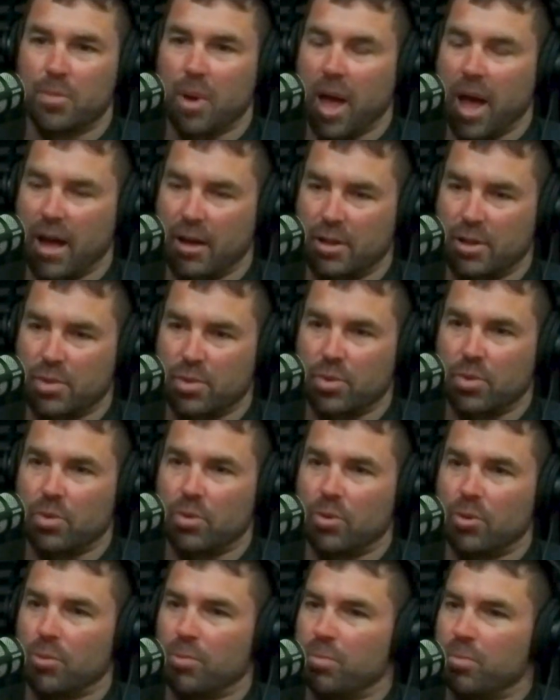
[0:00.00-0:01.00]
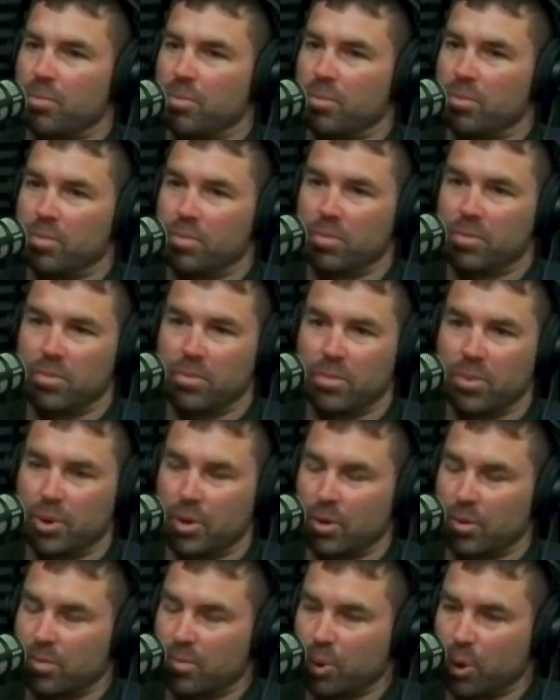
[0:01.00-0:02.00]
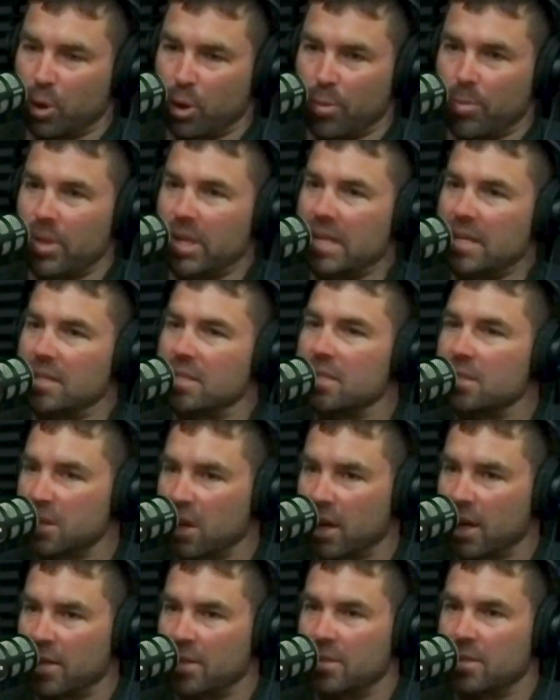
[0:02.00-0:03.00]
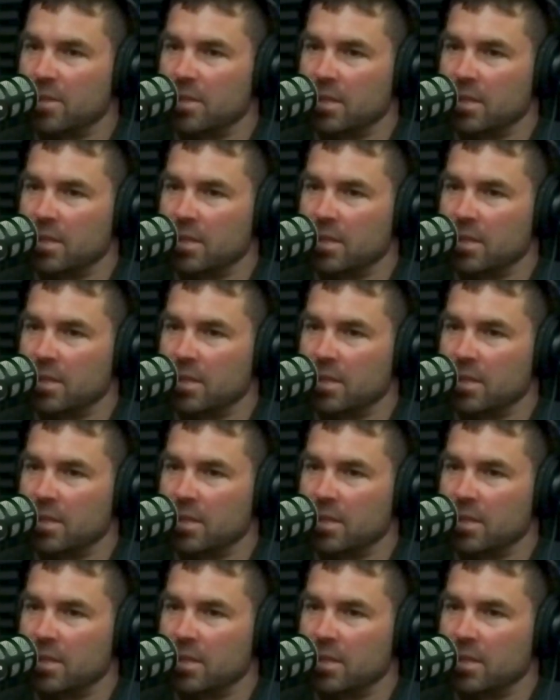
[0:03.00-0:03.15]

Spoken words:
actual, you know, permitted sites to